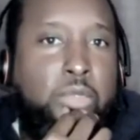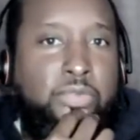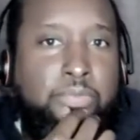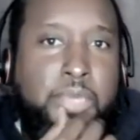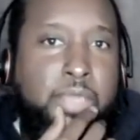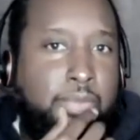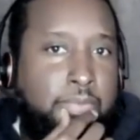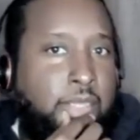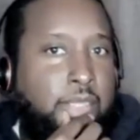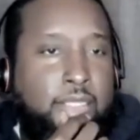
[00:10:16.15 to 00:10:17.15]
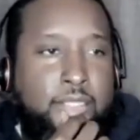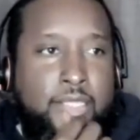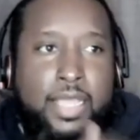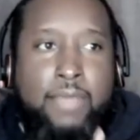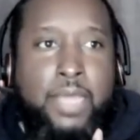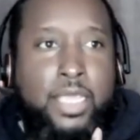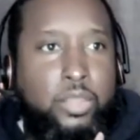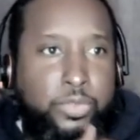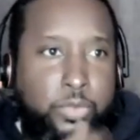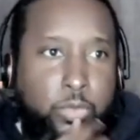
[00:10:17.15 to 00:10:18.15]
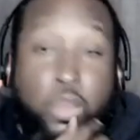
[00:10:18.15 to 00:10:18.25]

Don't even pity me. Anything I might go through